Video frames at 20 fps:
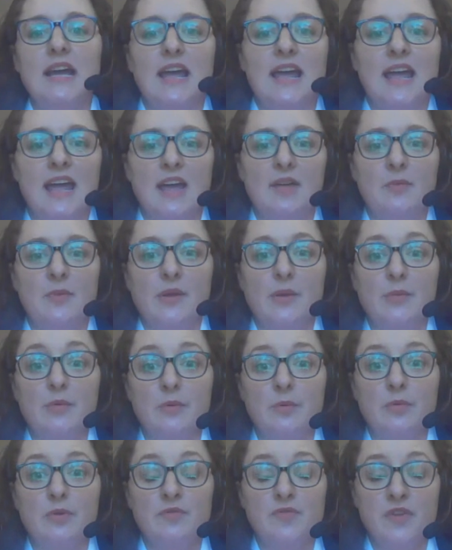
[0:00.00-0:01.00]
And we
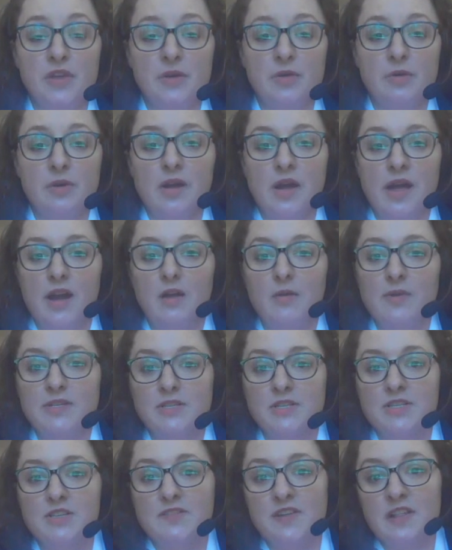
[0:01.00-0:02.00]
will review at our
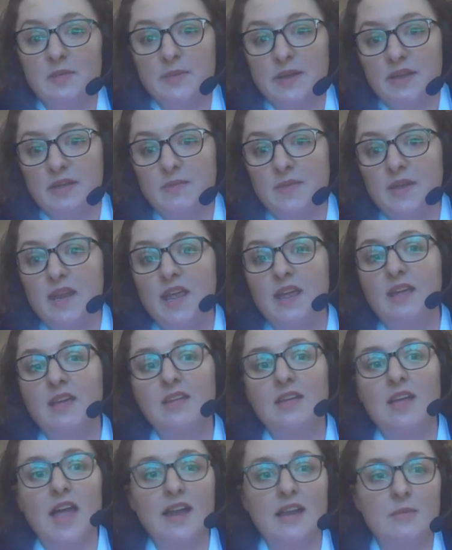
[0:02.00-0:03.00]
research development
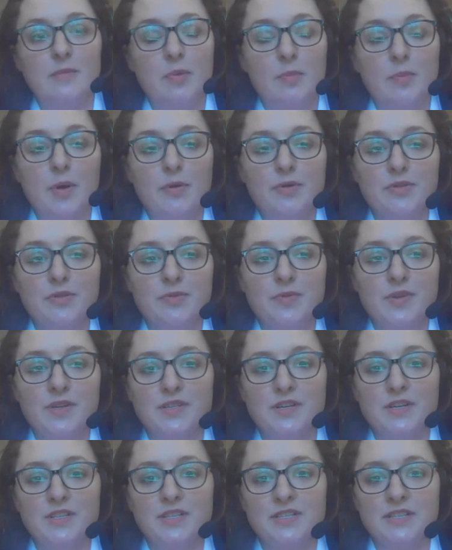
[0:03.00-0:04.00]
committee any proposed
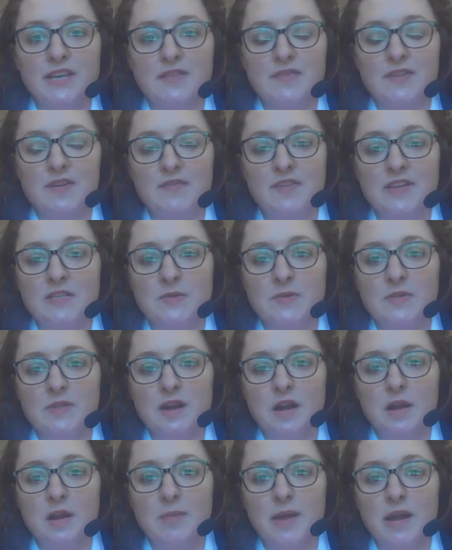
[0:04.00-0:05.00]
research to see if it fits
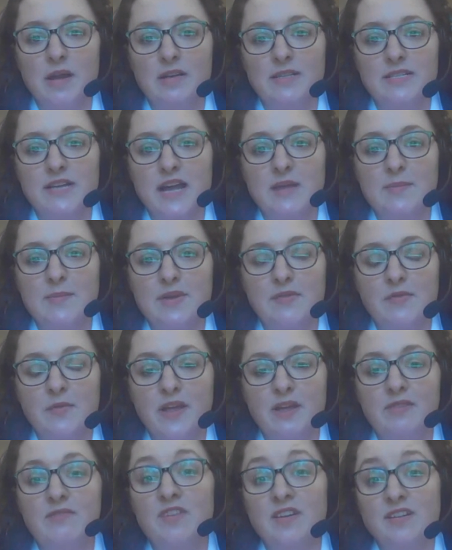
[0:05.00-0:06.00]
within our paradigm, and if we
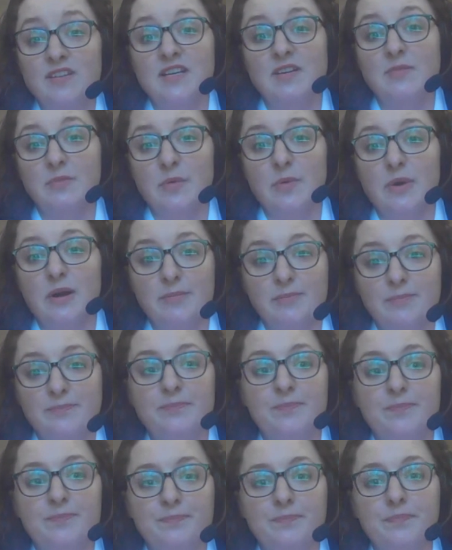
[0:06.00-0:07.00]
can fund it, we will.
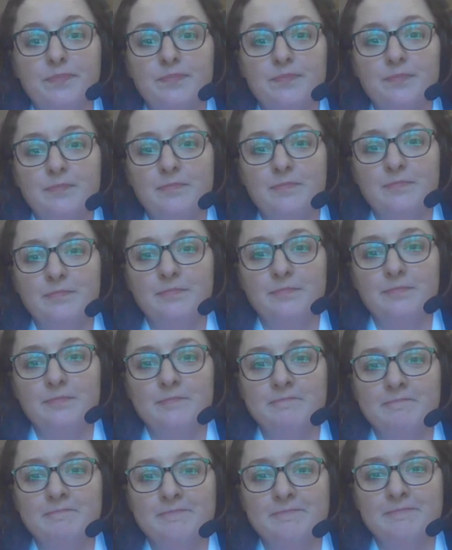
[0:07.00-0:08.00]

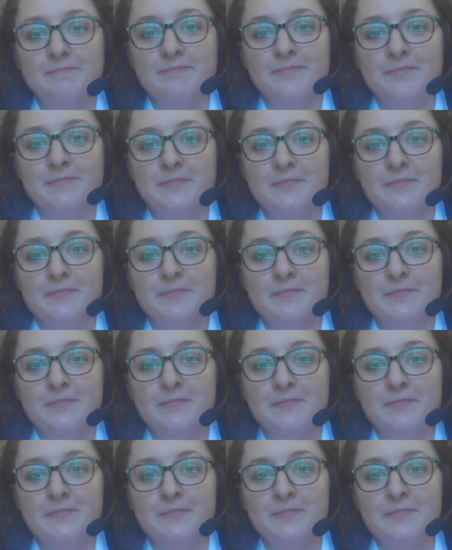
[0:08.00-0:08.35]
Fantastic.